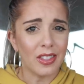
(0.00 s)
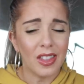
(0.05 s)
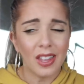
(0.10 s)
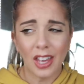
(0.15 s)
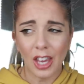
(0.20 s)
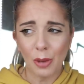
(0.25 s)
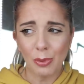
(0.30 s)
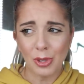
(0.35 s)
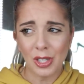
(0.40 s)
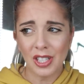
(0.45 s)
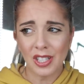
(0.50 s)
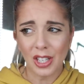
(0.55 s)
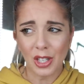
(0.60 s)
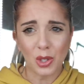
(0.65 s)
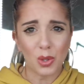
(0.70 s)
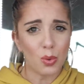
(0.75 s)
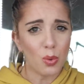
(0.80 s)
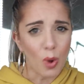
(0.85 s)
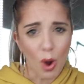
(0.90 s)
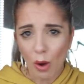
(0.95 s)
I think Ipsy's
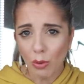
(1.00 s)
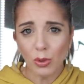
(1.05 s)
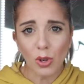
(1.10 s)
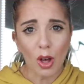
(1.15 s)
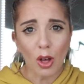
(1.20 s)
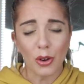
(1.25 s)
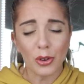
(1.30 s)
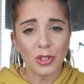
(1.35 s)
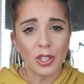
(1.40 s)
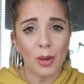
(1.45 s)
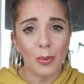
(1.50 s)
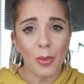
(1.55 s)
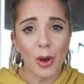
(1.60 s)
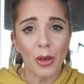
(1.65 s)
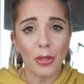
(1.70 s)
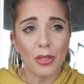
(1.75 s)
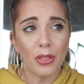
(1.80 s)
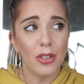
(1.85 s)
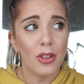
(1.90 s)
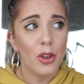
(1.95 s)
like $12 a
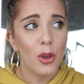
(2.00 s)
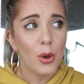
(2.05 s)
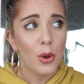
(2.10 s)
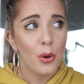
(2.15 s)
month